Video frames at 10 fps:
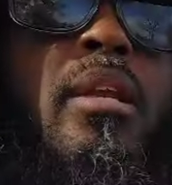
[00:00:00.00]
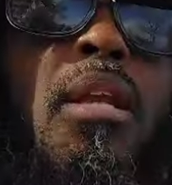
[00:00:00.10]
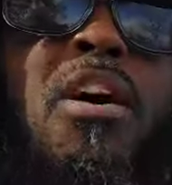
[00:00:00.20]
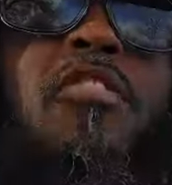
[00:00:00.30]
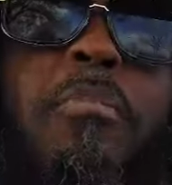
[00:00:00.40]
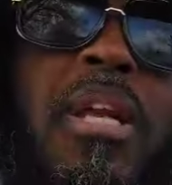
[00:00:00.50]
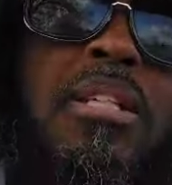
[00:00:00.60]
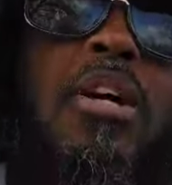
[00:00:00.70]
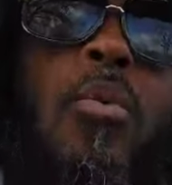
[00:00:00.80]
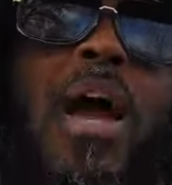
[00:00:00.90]
The love of many
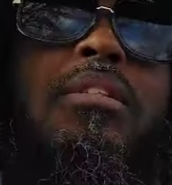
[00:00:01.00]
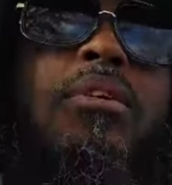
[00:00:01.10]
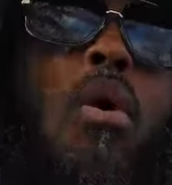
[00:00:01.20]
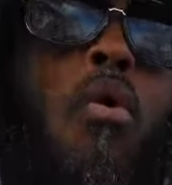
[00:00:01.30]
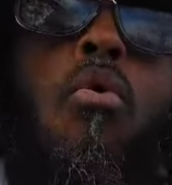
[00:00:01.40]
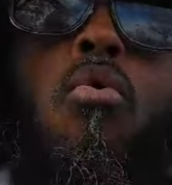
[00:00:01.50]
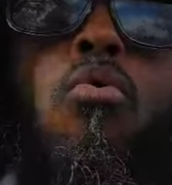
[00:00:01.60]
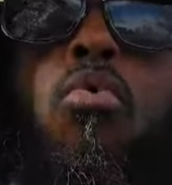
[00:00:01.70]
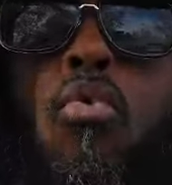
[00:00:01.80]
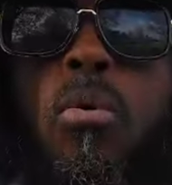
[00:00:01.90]
shall wax
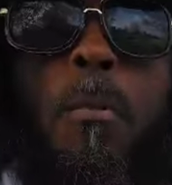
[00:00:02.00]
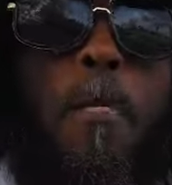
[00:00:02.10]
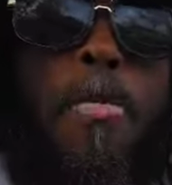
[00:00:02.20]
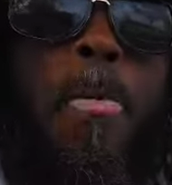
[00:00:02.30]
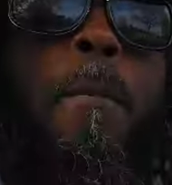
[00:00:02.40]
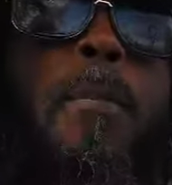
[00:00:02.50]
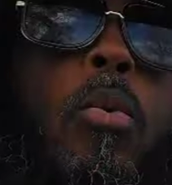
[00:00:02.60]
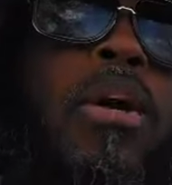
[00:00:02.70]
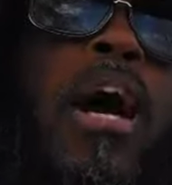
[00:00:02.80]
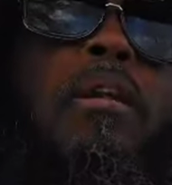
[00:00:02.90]
cold. But
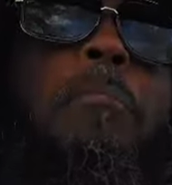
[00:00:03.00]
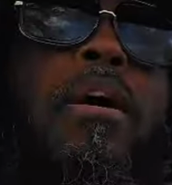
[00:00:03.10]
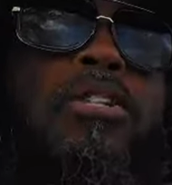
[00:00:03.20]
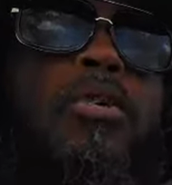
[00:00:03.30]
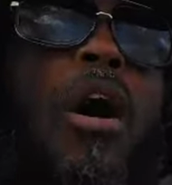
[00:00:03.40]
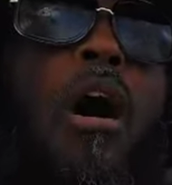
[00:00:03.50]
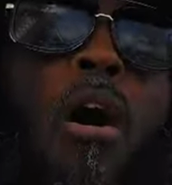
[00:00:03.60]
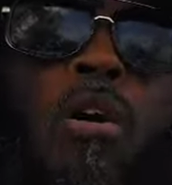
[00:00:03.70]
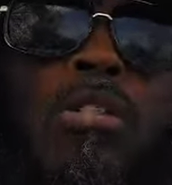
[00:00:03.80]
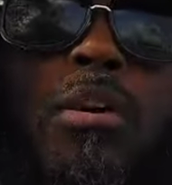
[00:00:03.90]
we got to make sure our
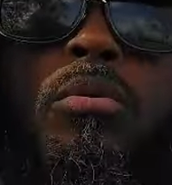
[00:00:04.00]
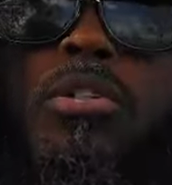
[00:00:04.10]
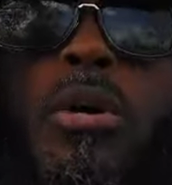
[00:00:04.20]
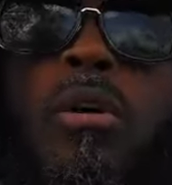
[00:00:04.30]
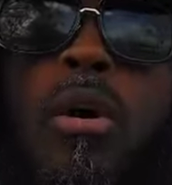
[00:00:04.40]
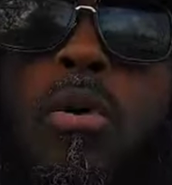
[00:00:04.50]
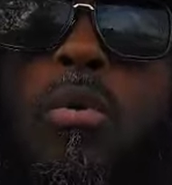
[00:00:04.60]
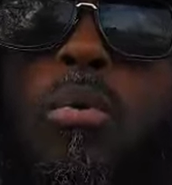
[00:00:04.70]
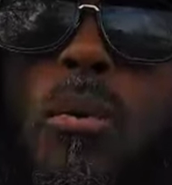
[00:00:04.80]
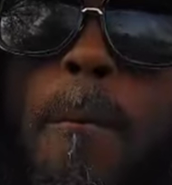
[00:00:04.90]
hearts don't turn cold.